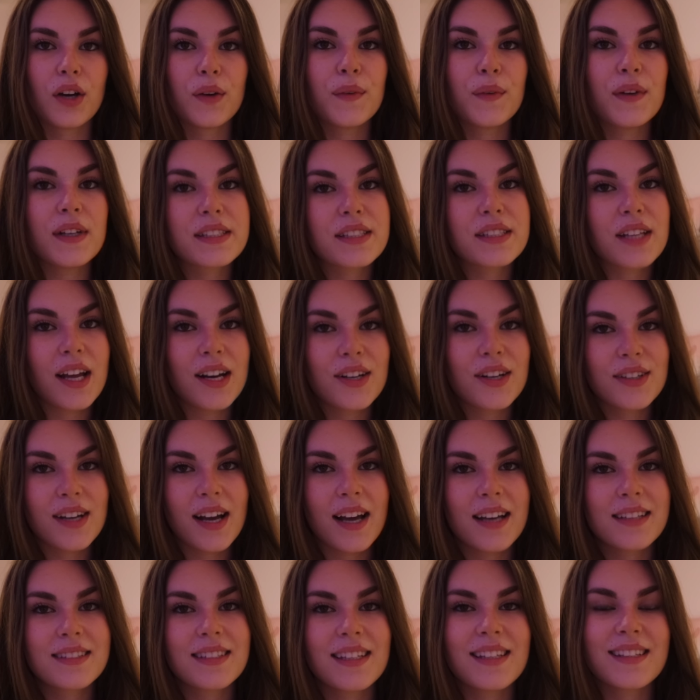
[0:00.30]
What's going on
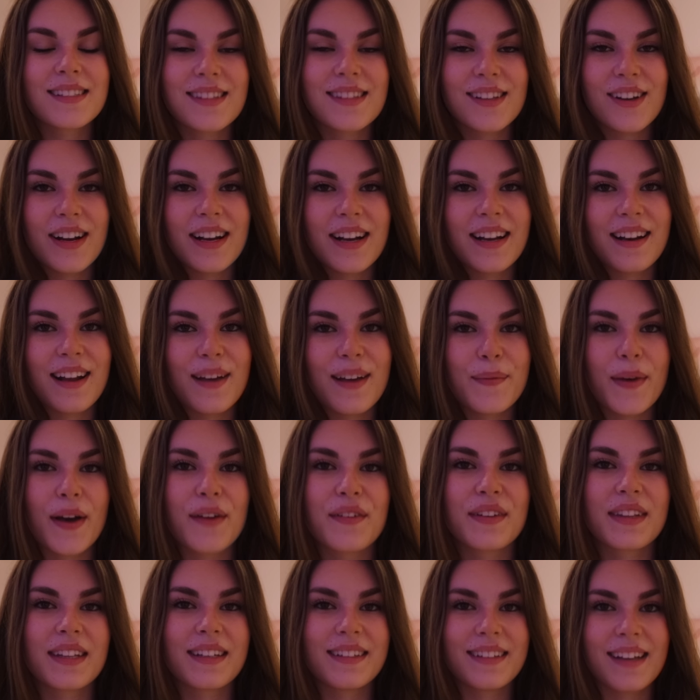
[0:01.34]
guys? It's Lauren and I'm back
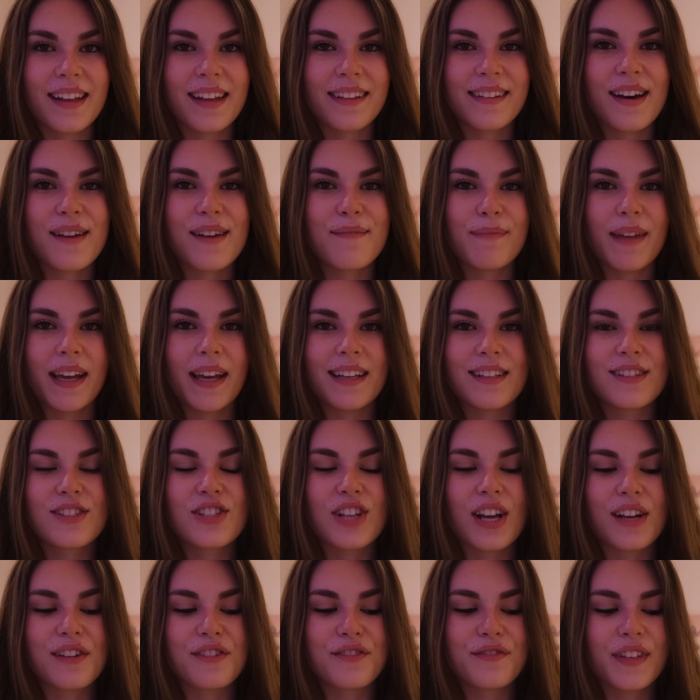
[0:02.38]
with another main
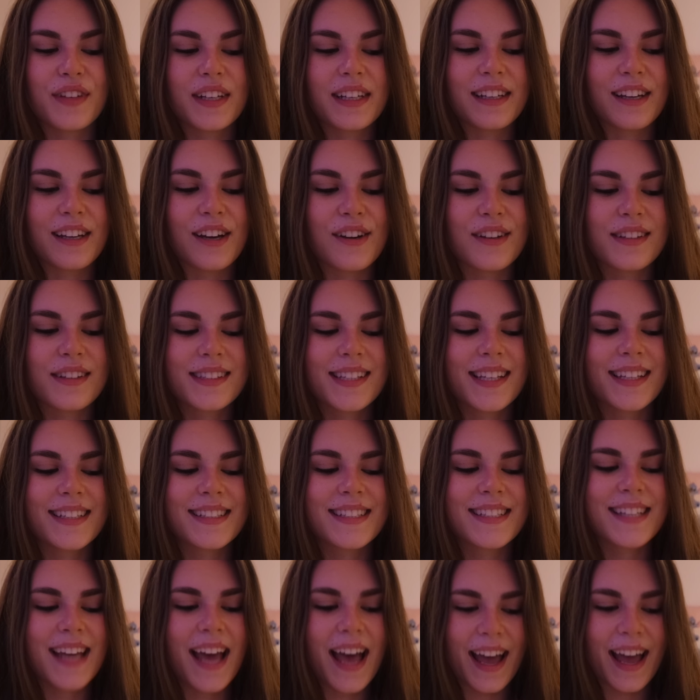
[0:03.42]
channel video.
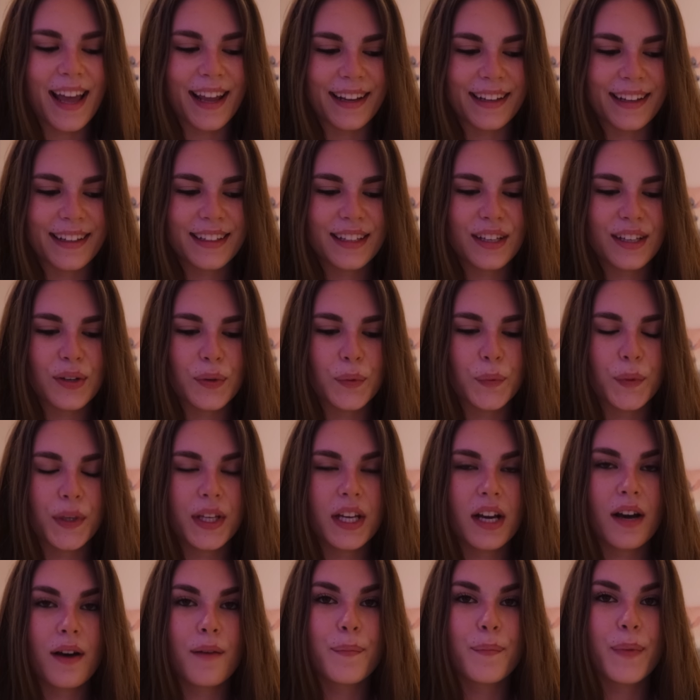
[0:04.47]
Today we
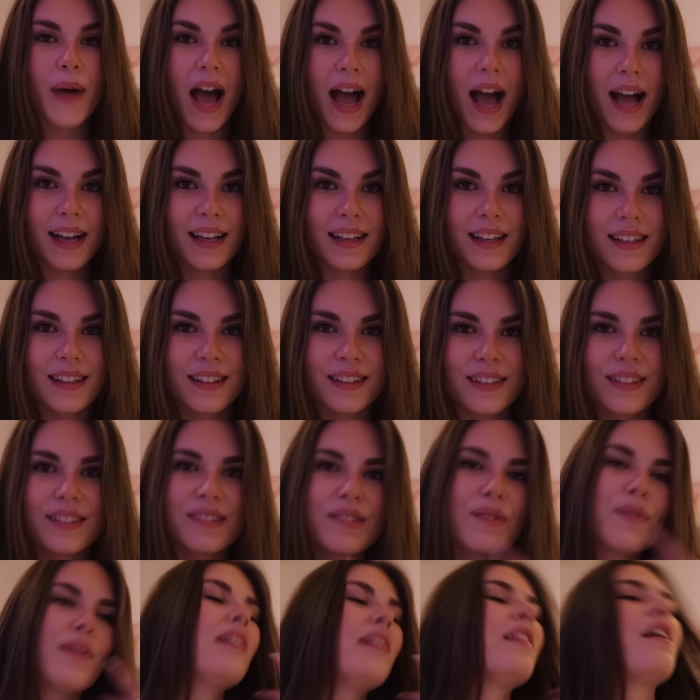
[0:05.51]
are back
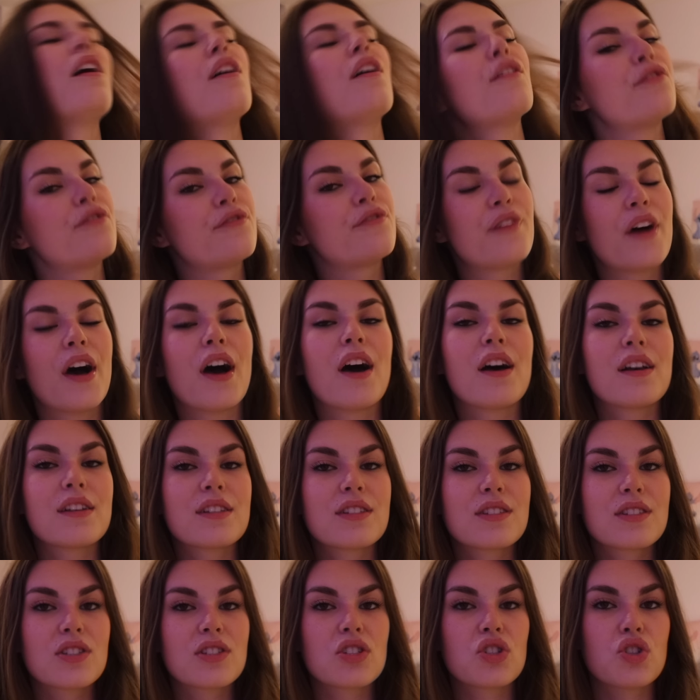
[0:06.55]
with our
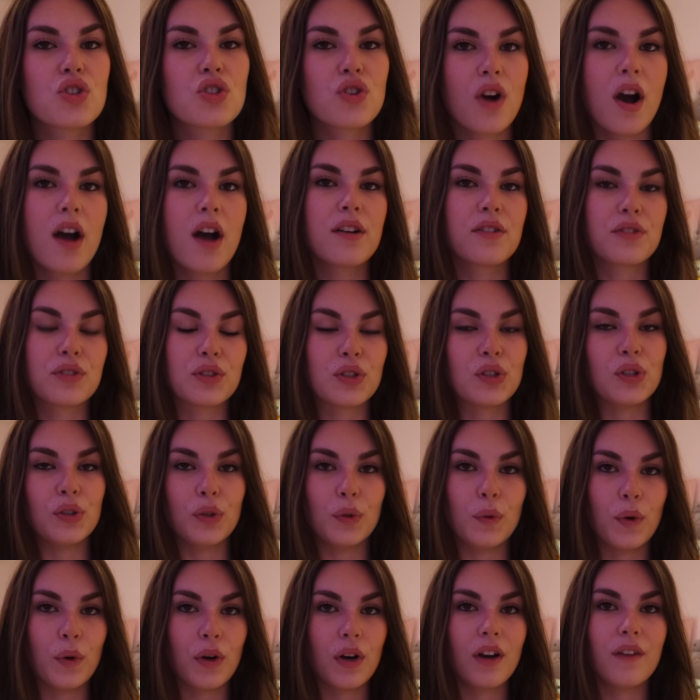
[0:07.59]
first try on
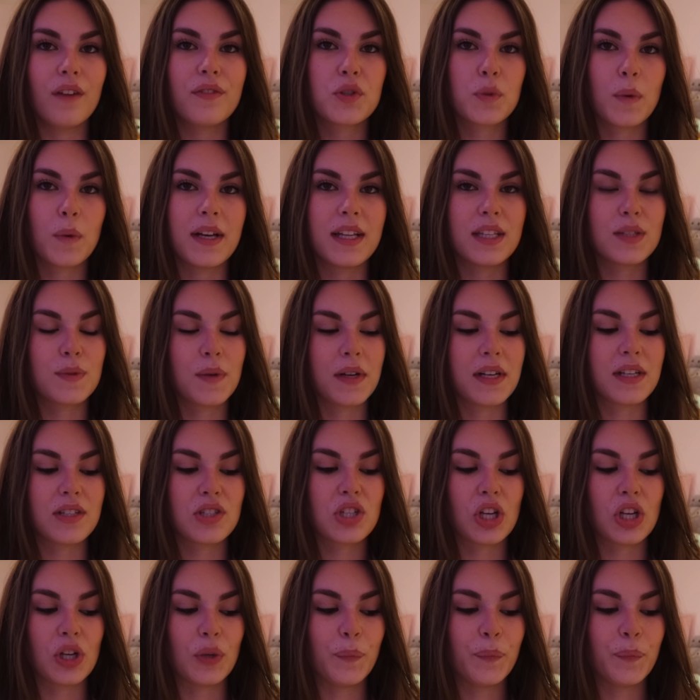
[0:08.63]
haul of
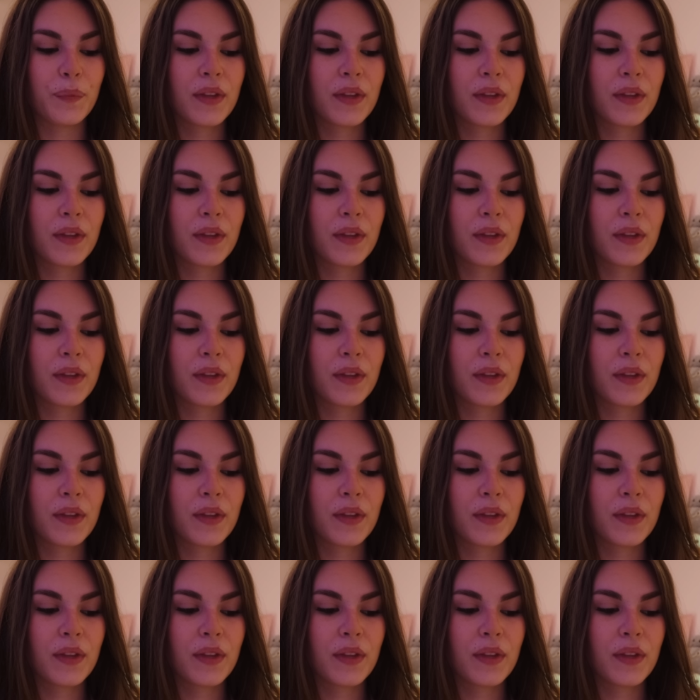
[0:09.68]
2022.